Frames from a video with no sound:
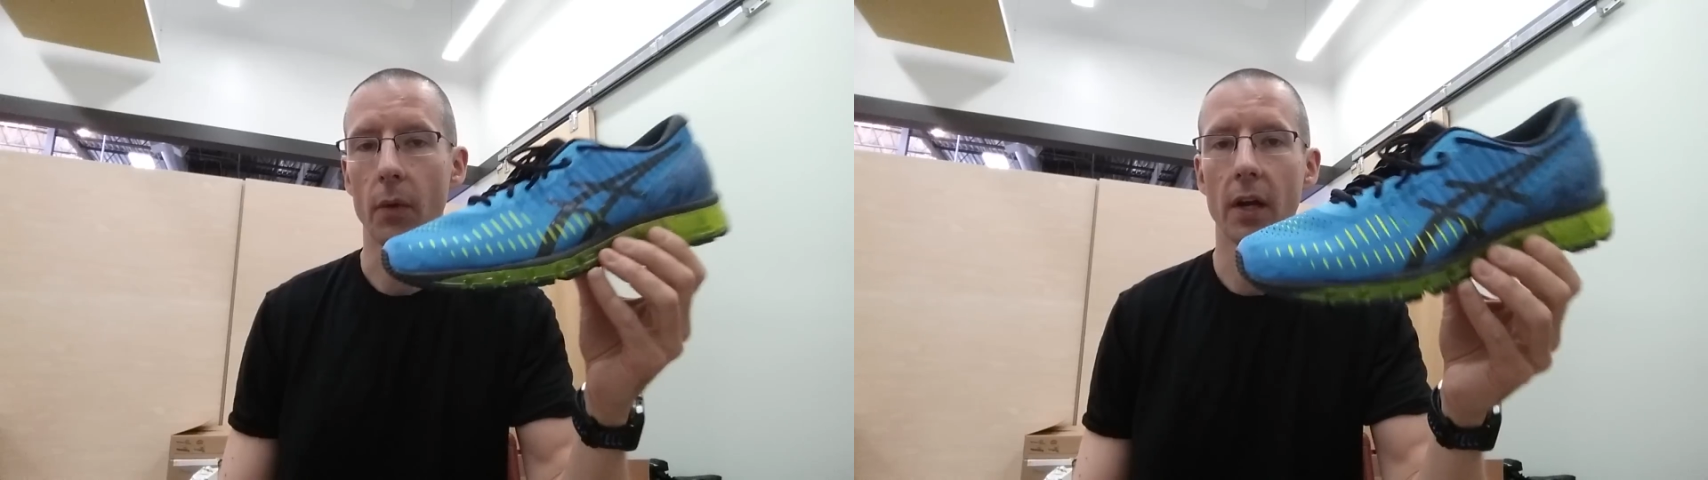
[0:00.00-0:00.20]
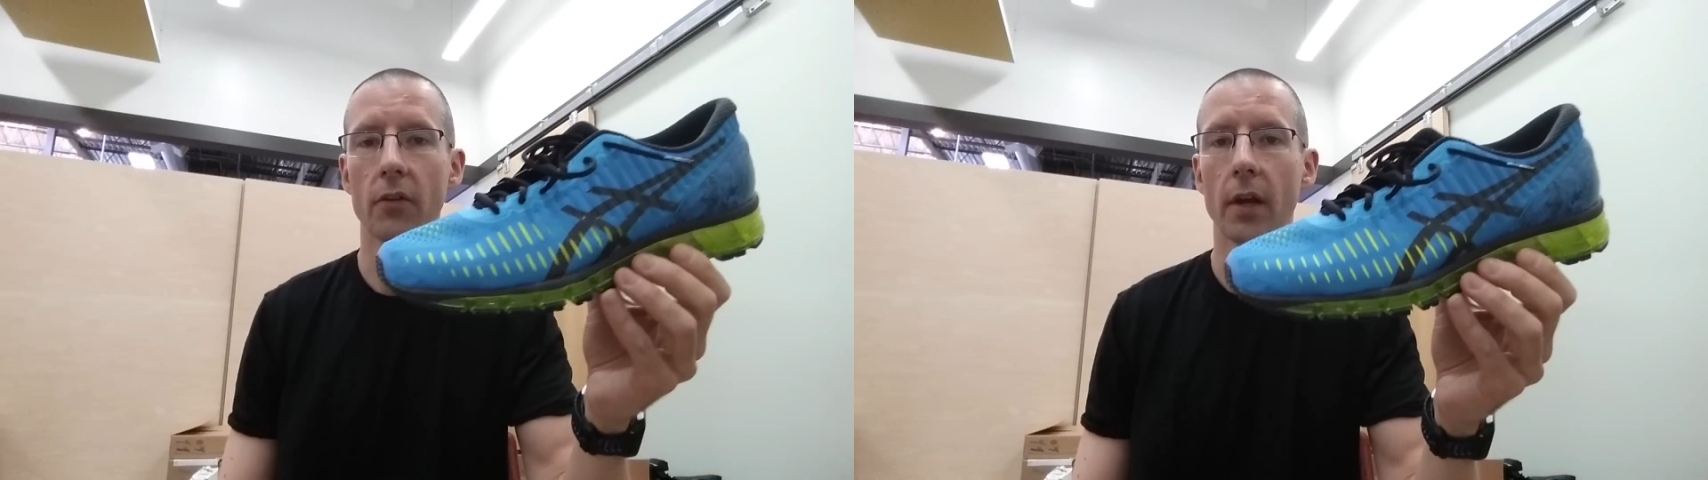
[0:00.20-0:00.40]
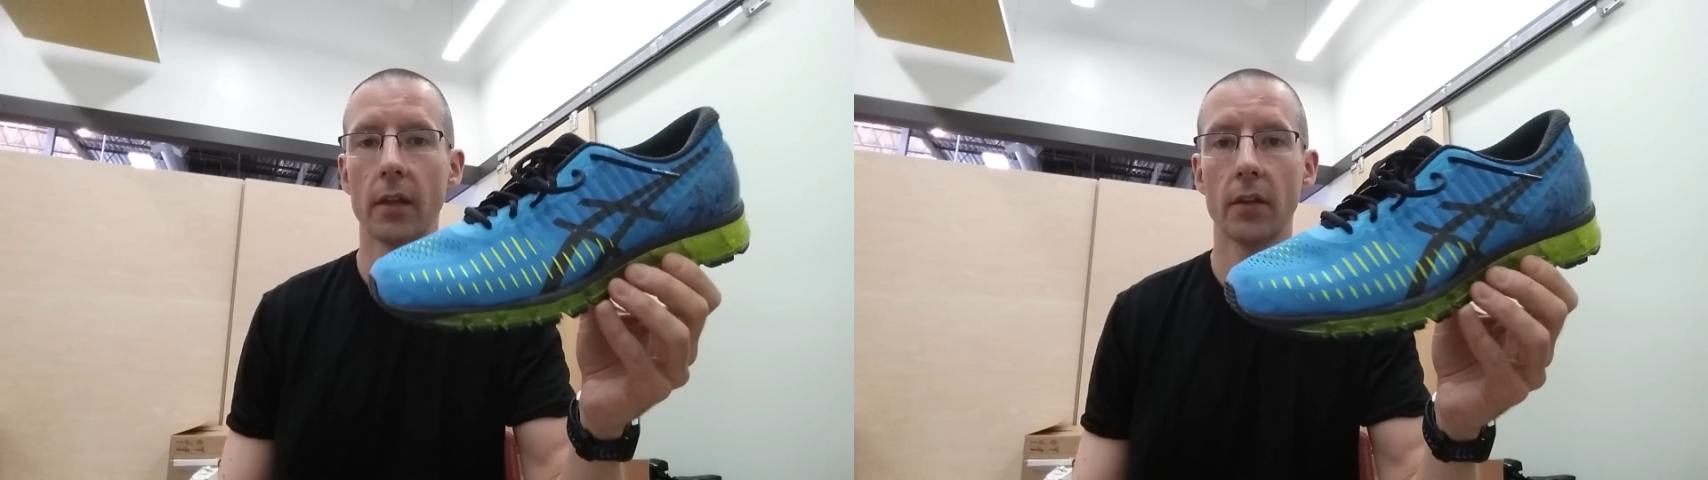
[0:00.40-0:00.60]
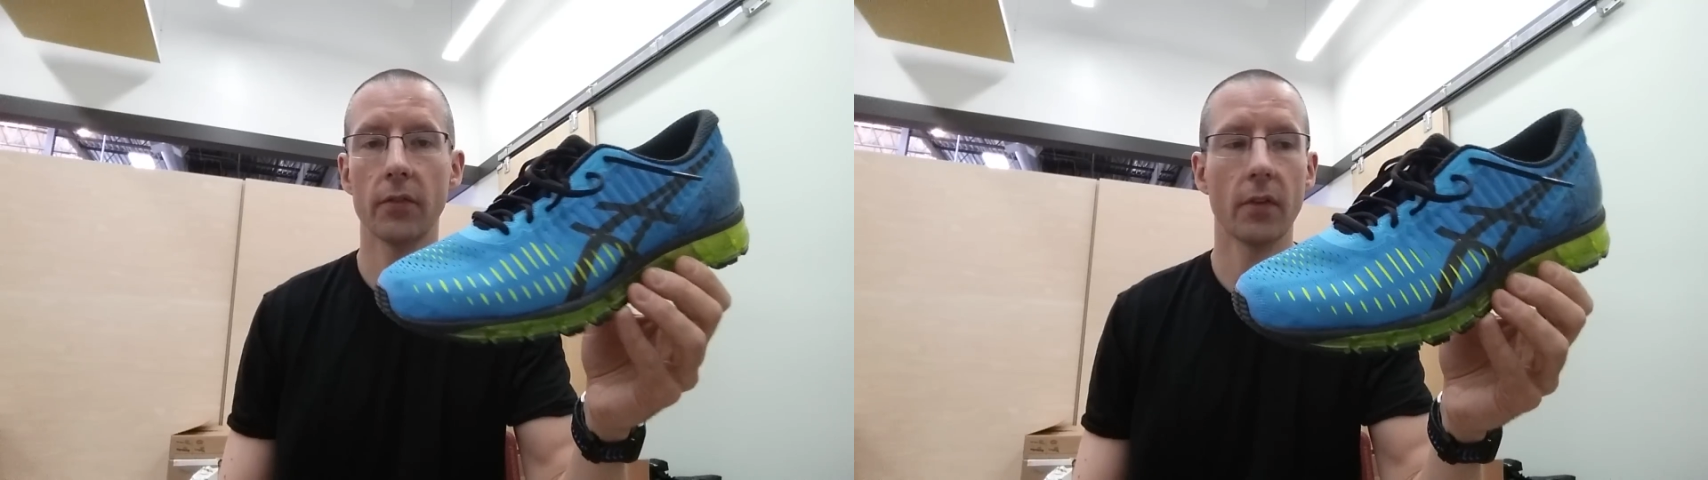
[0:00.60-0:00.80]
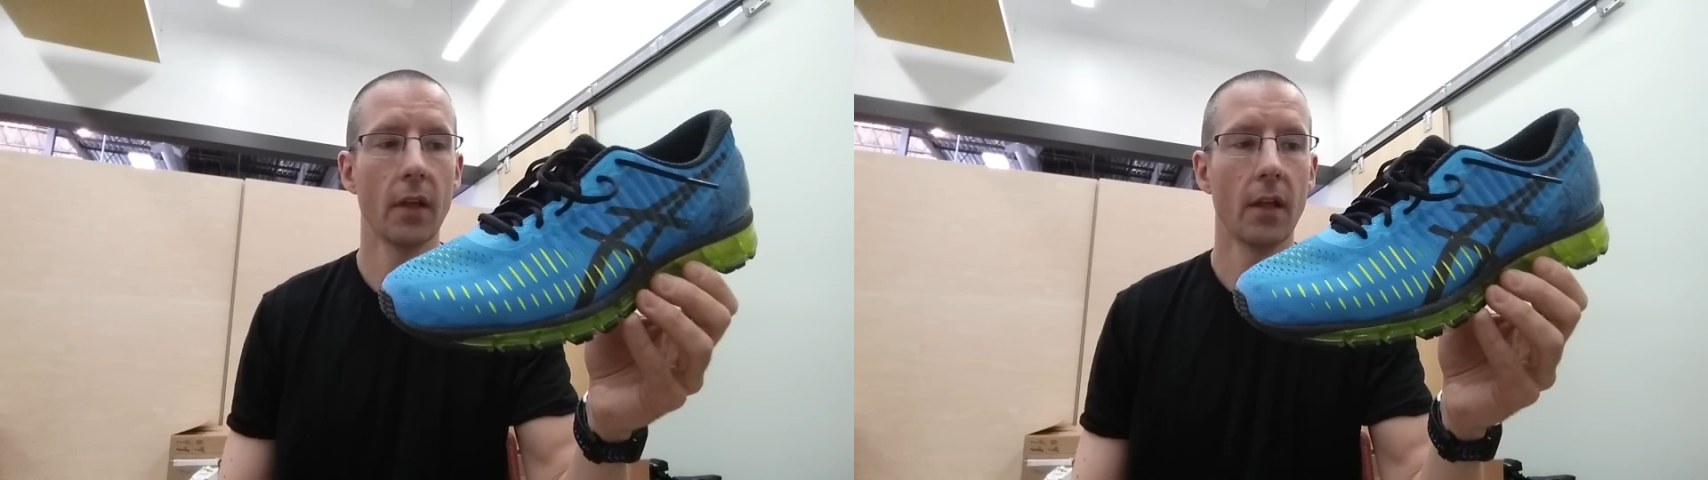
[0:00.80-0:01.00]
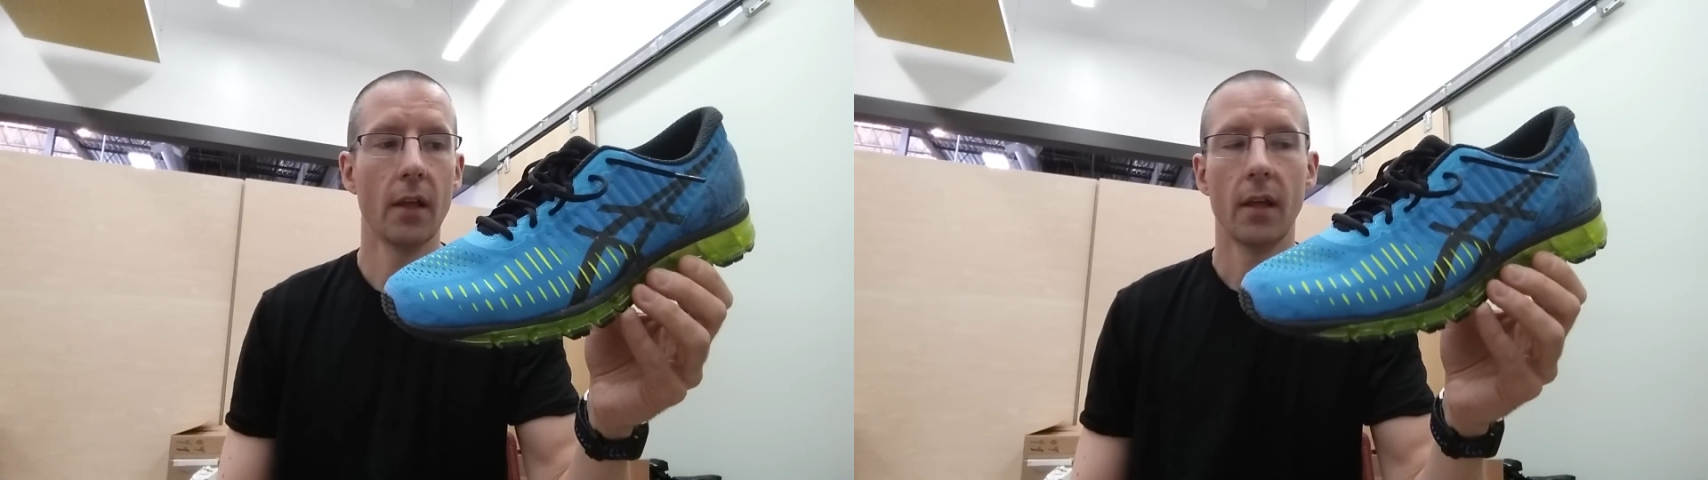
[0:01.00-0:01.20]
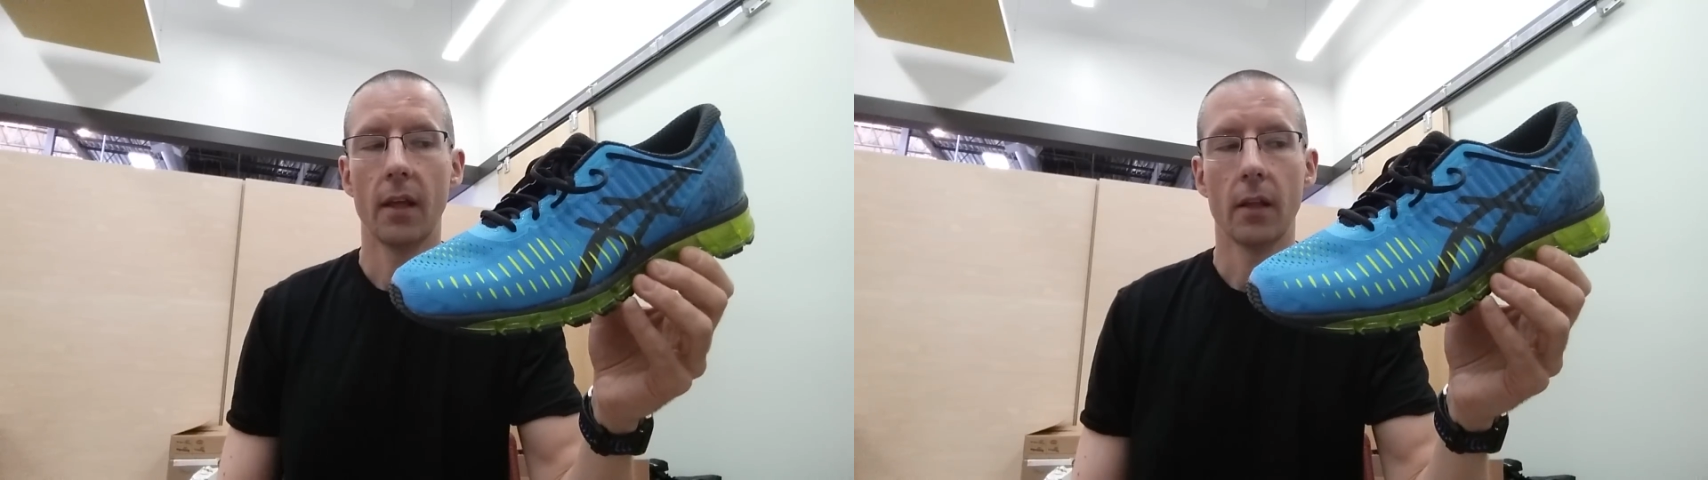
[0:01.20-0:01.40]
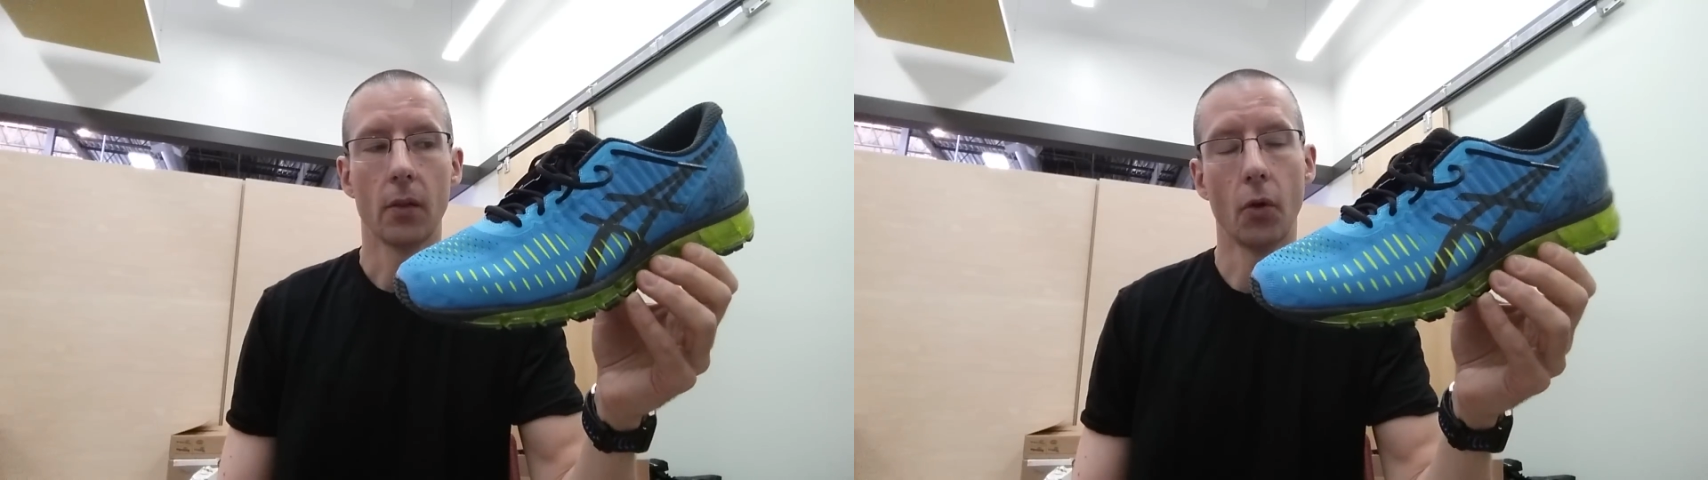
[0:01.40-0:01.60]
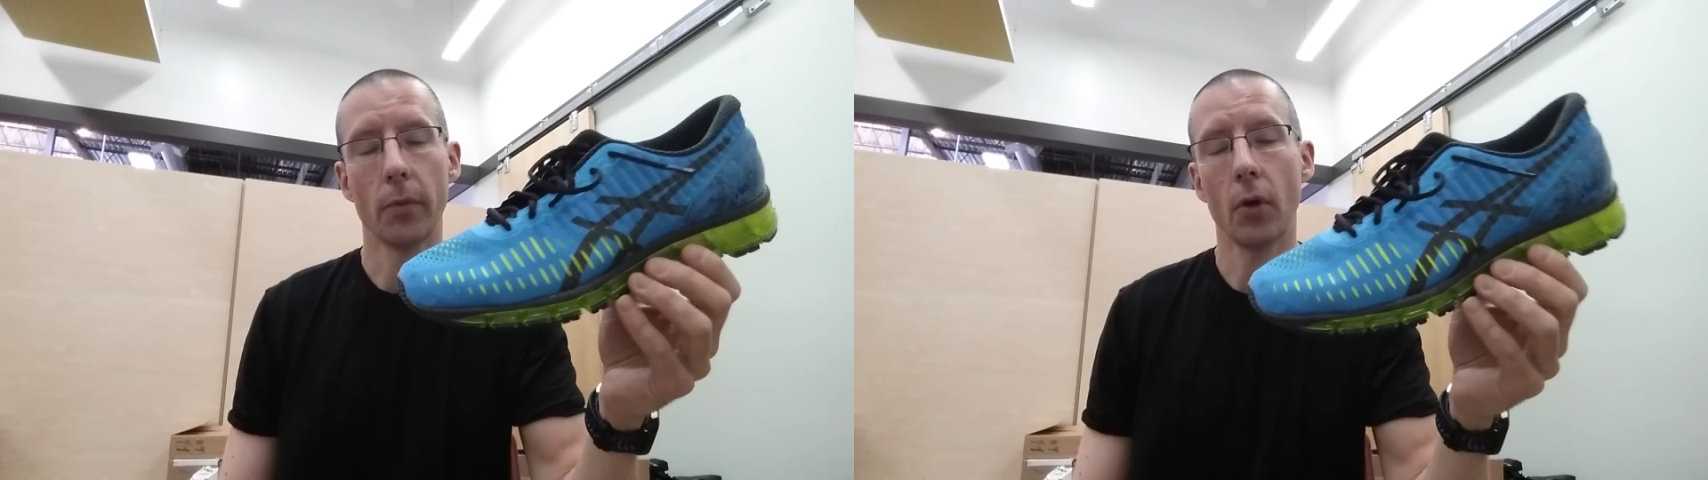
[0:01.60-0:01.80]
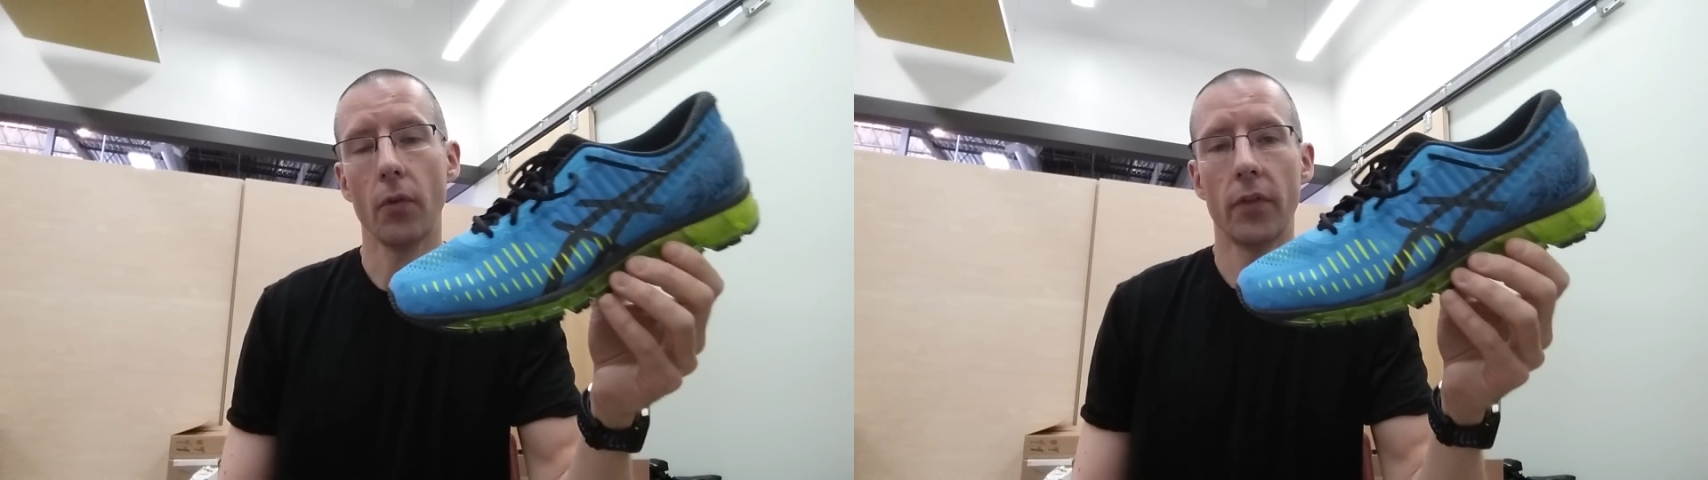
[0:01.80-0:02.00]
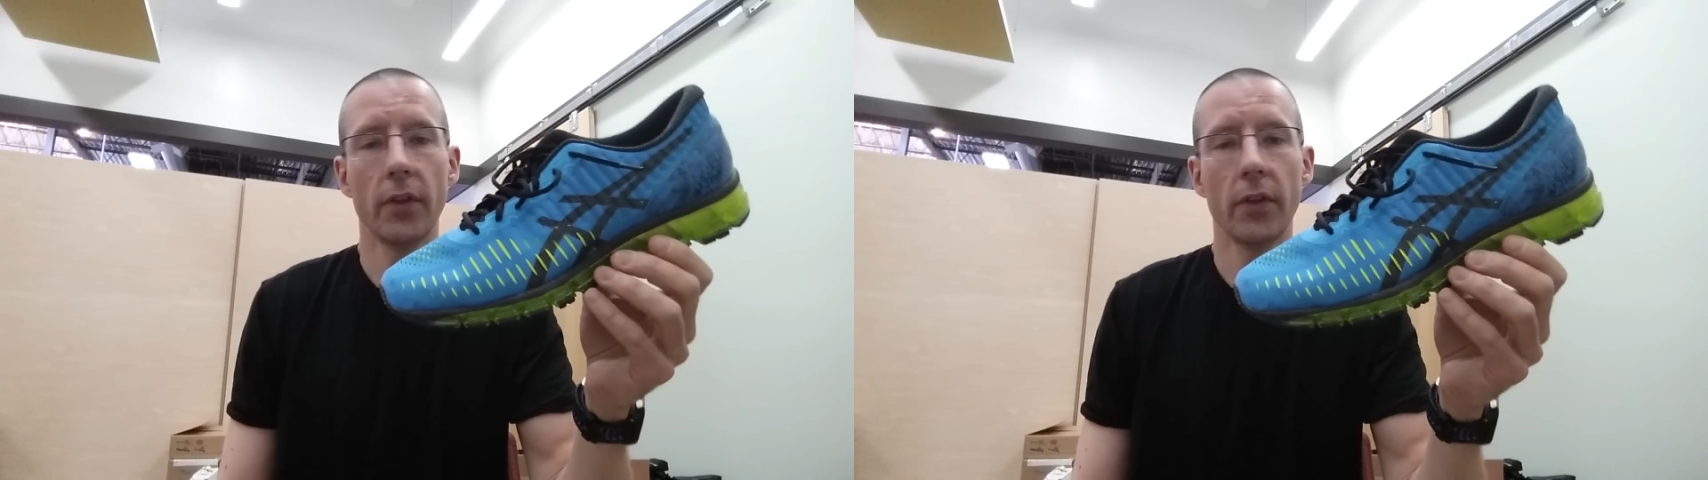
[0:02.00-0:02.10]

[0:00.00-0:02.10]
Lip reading: wanted to try this. Lo and behold,